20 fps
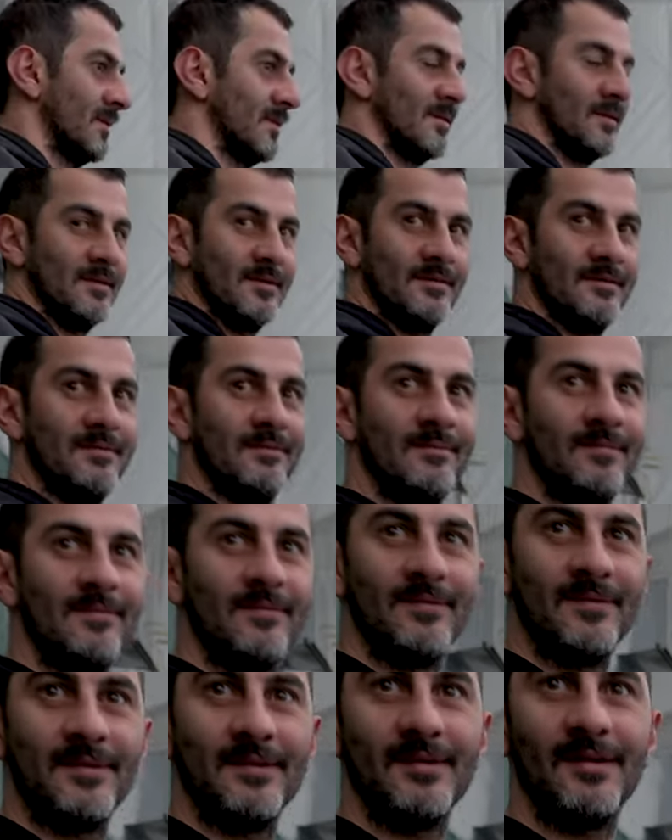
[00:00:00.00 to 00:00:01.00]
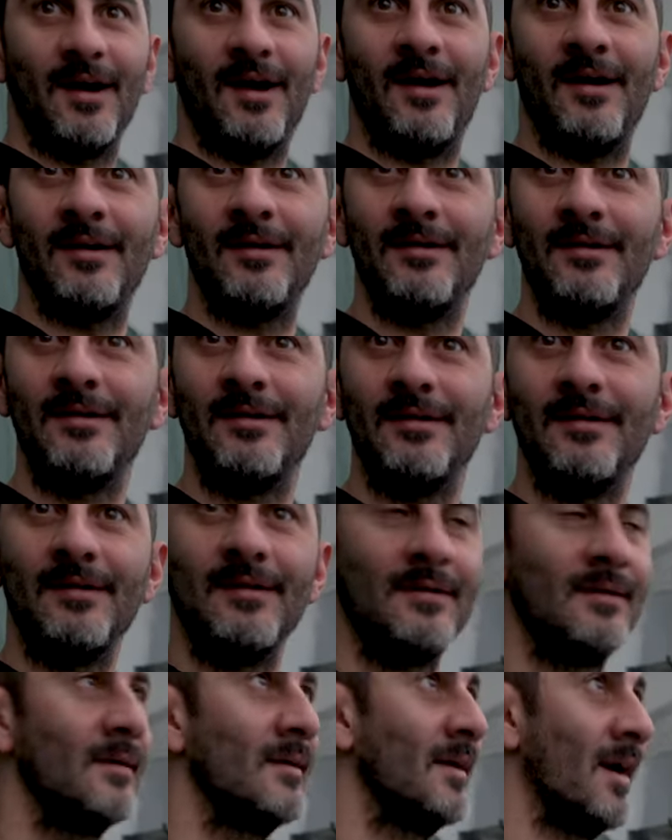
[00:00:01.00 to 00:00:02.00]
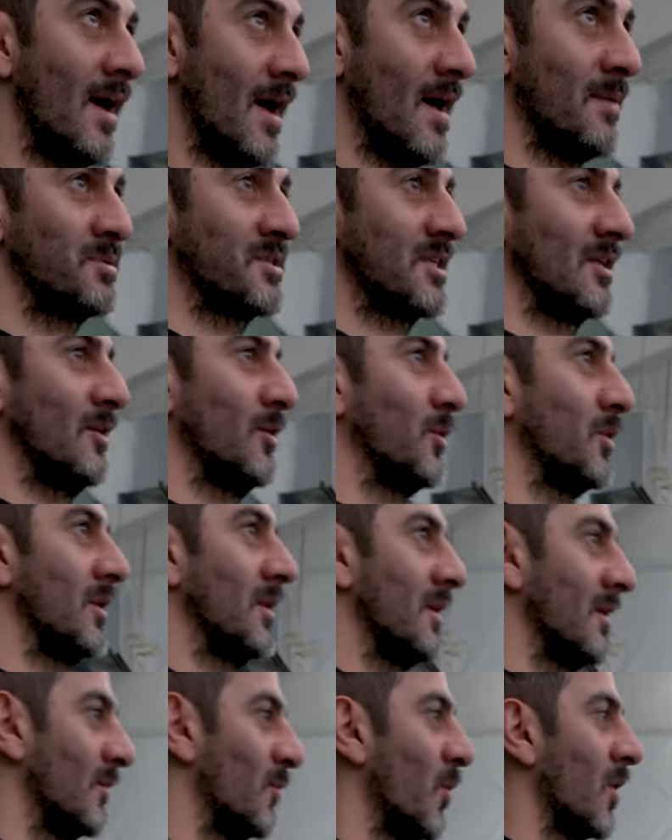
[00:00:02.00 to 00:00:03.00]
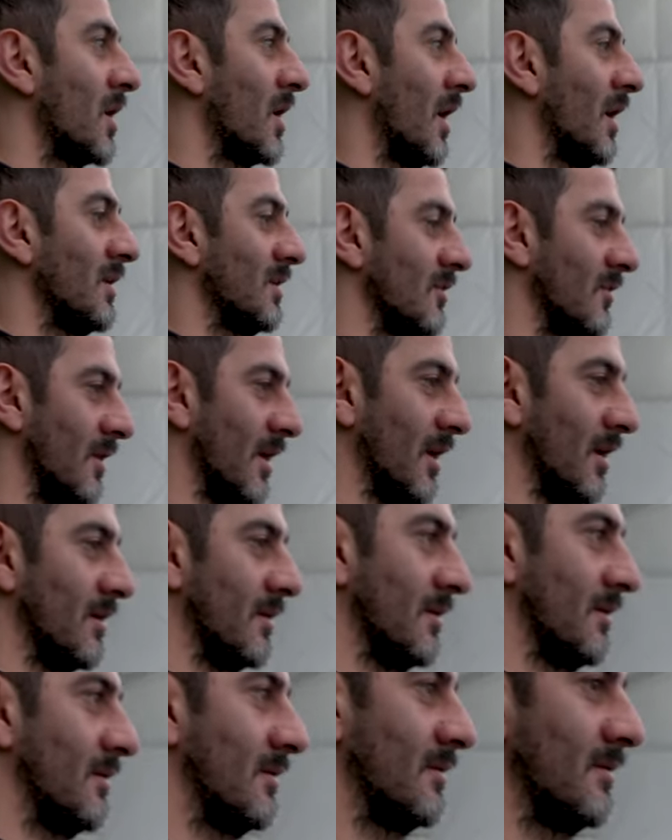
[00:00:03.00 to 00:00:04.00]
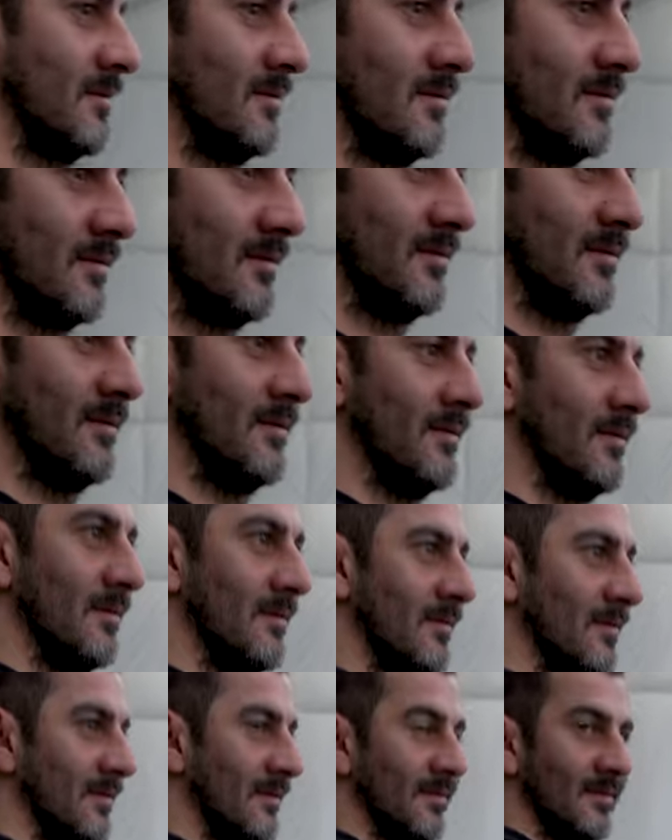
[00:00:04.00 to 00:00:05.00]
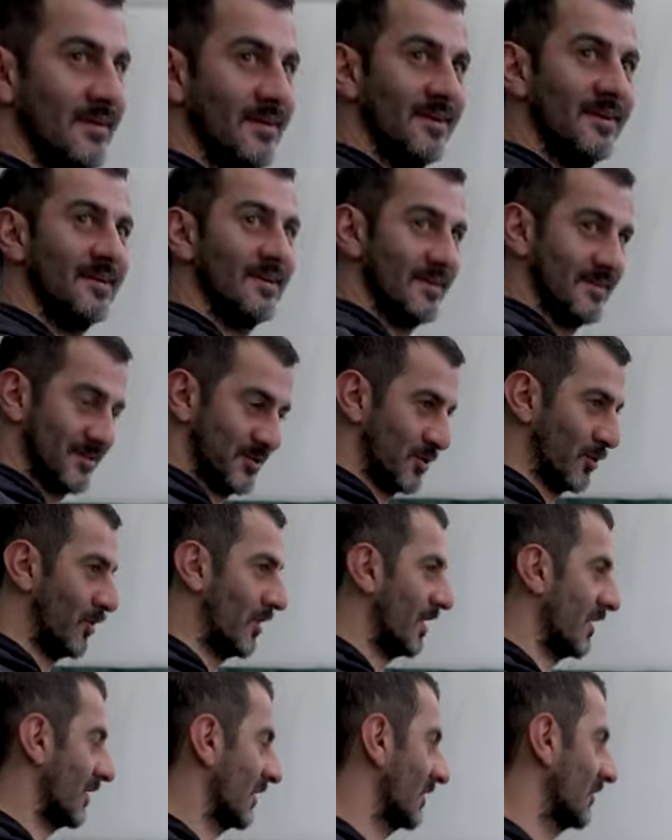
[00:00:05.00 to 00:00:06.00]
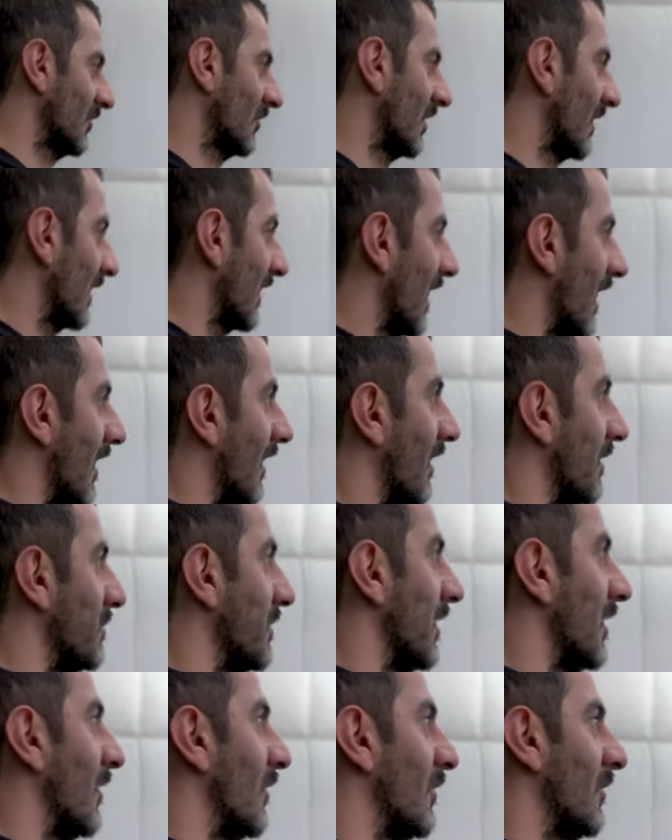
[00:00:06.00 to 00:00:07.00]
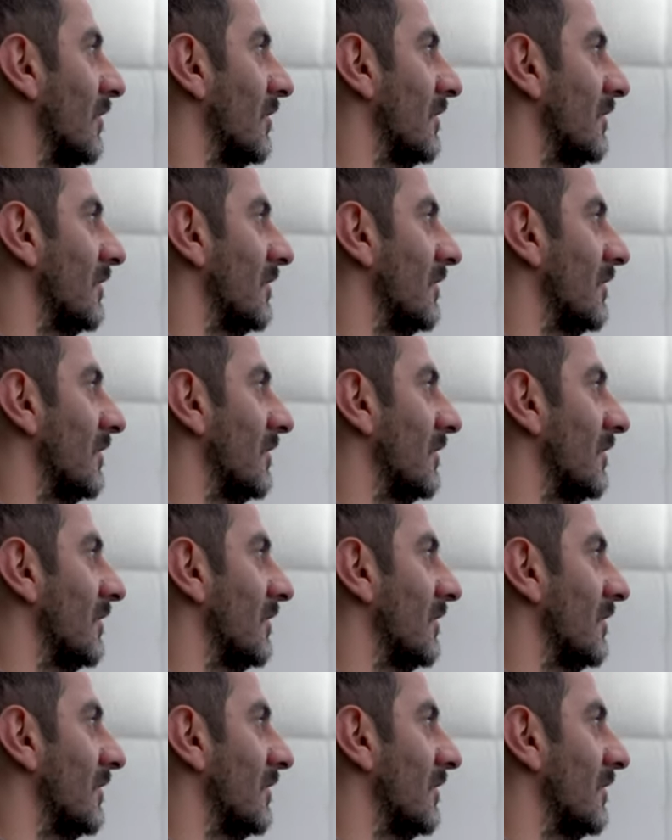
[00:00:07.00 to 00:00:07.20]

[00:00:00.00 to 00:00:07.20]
get me one? Huh? You get me one? Absolutely. What kind you like? I like just regular. Sure. Cream and sugar, please. Know.